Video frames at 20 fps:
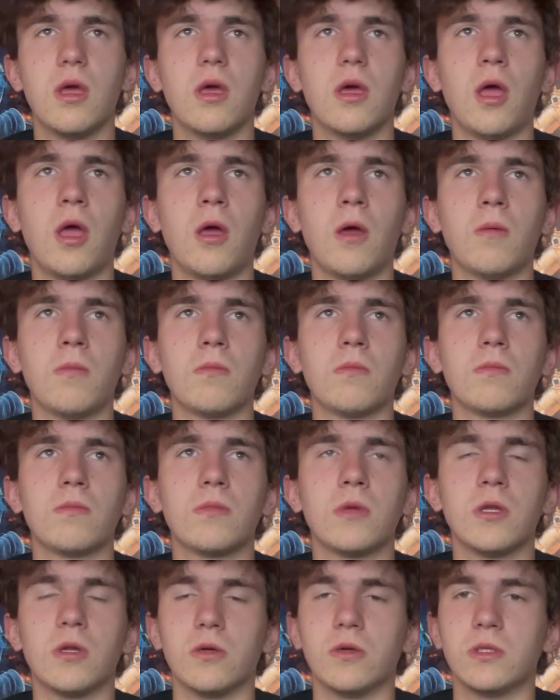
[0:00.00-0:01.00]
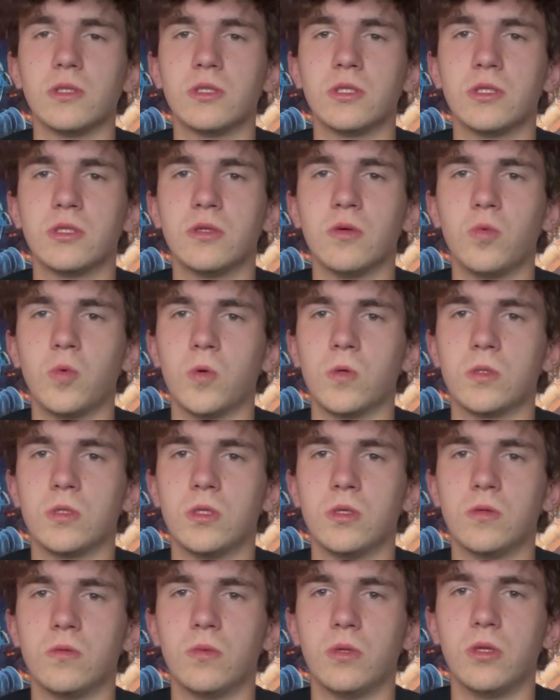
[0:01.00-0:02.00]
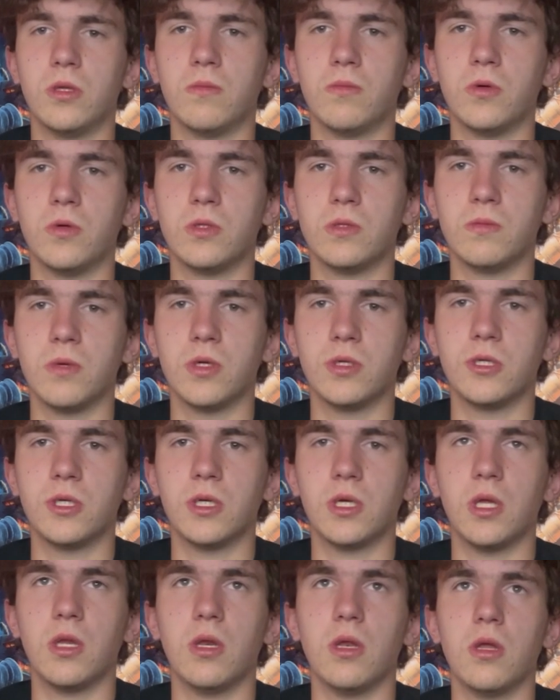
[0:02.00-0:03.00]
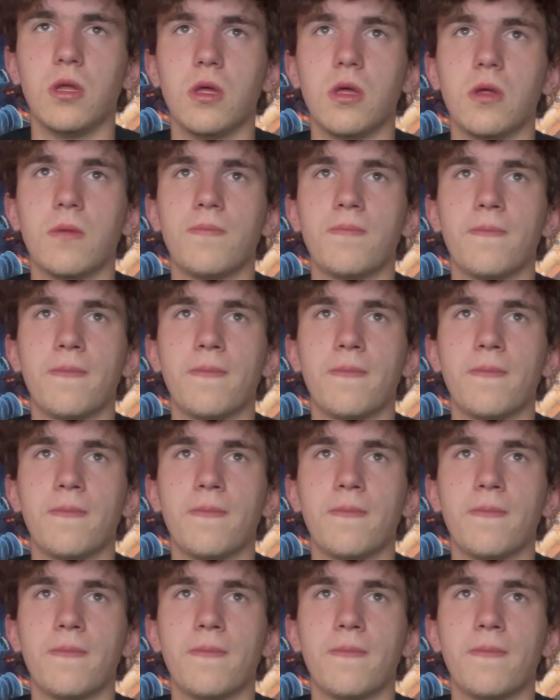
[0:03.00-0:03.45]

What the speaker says: It's just a war zone with the boots marching and the